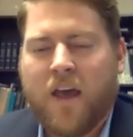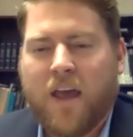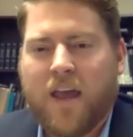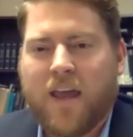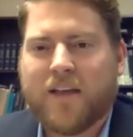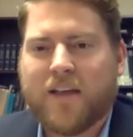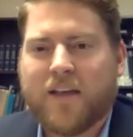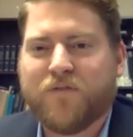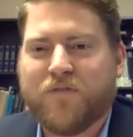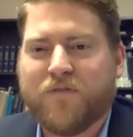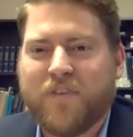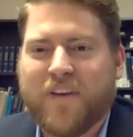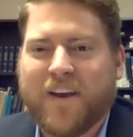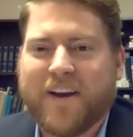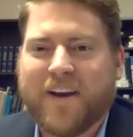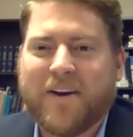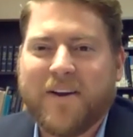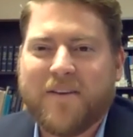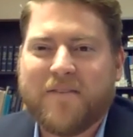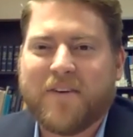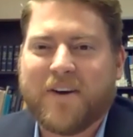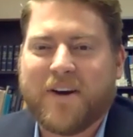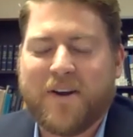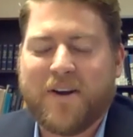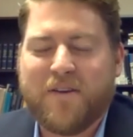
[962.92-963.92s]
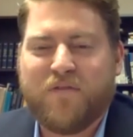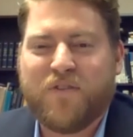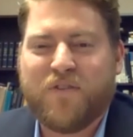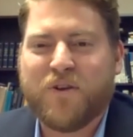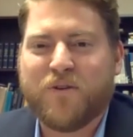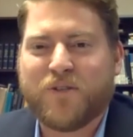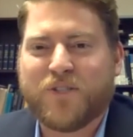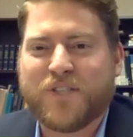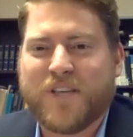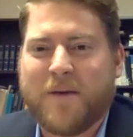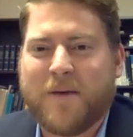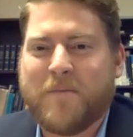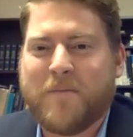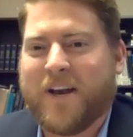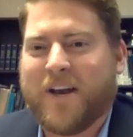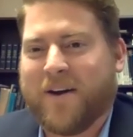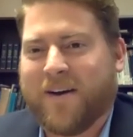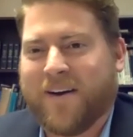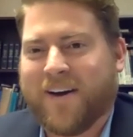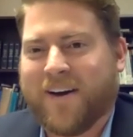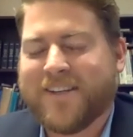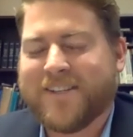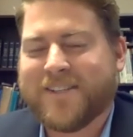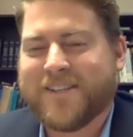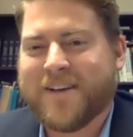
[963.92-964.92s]
is very, very few
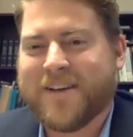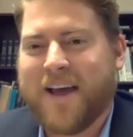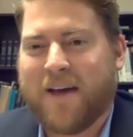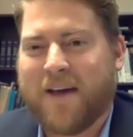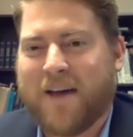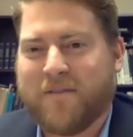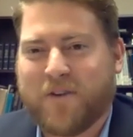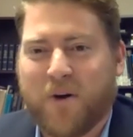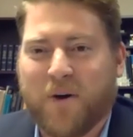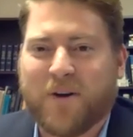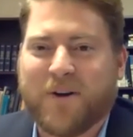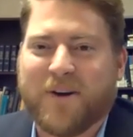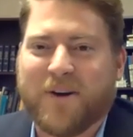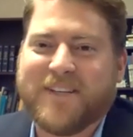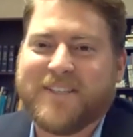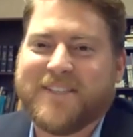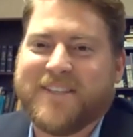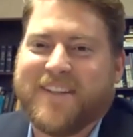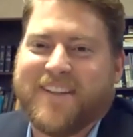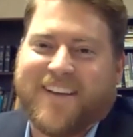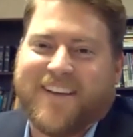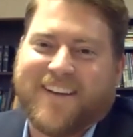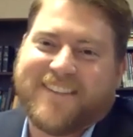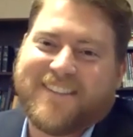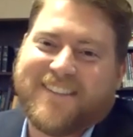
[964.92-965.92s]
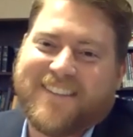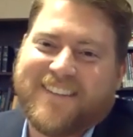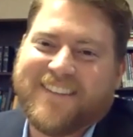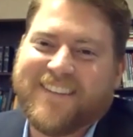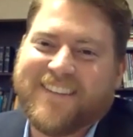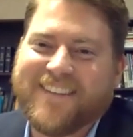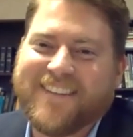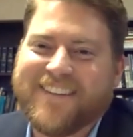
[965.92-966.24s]
seminaries have caught on to this.